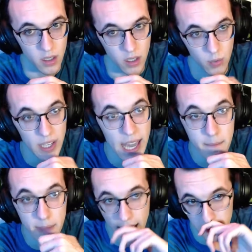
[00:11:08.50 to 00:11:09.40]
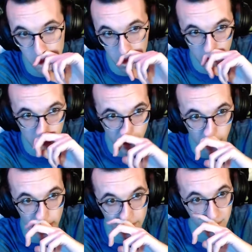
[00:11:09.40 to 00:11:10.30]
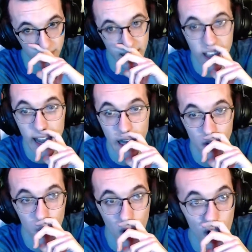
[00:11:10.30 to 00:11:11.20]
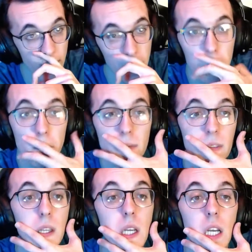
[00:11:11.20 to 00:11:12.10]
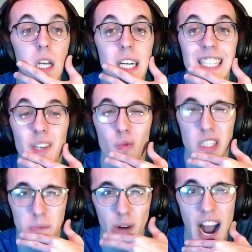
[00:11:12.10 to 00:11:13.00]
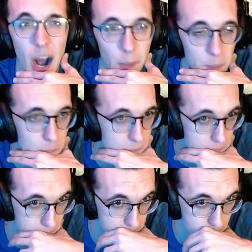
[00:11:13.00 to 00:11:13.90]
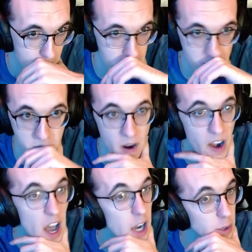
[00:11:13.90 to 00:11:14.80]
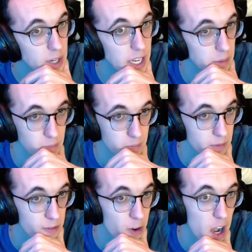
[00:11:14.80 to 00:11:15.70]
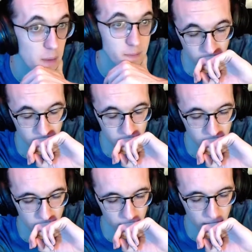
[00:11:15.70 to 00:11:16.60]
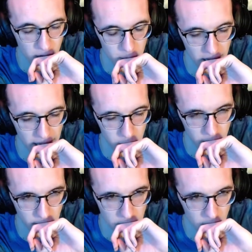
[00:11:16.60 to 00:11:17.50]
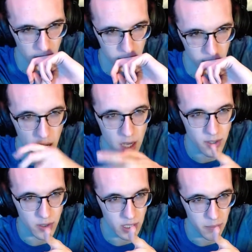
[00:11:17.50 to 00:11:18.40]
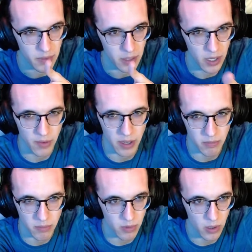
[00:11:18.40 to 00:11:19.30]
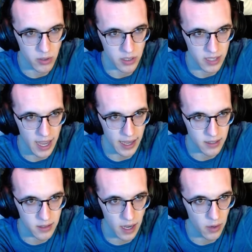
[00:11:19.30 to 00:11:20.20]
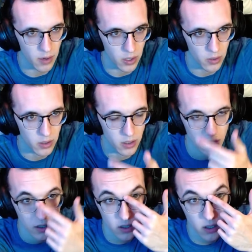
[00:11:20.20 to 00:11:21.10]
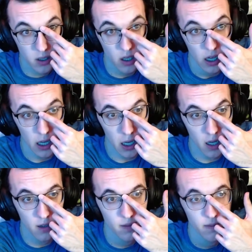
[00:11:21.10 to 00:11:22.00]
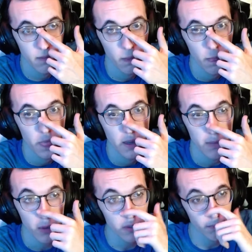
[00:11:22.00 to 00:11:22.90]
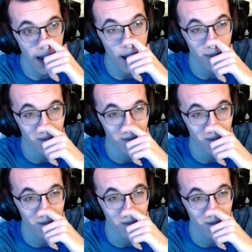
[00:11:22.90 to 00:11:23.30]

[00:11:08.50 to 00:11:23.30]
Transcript: We came back, and the water was brown. Not green from like whatever it's called, moss or something, whatever grows in tanks. I don't know. But it was brown.